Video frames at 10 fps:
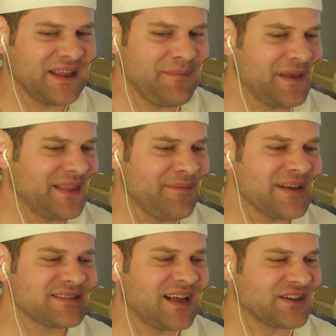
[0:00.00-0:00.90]
they
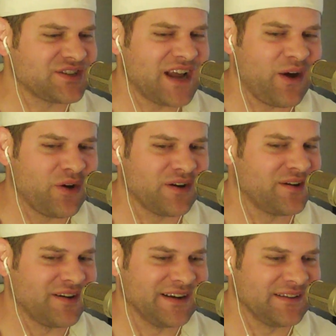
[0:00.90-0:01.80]
must not
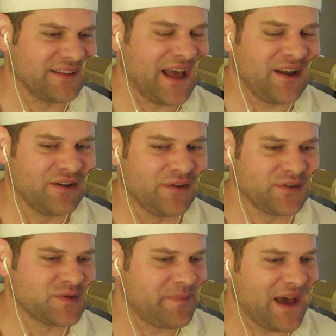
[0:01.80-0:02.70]
shower or anything. I don't know if
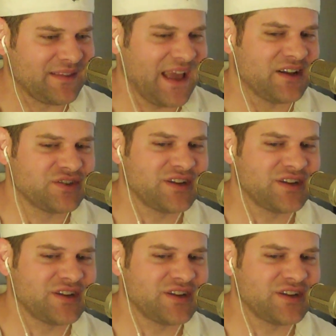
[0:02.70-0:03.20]
there's a bath and a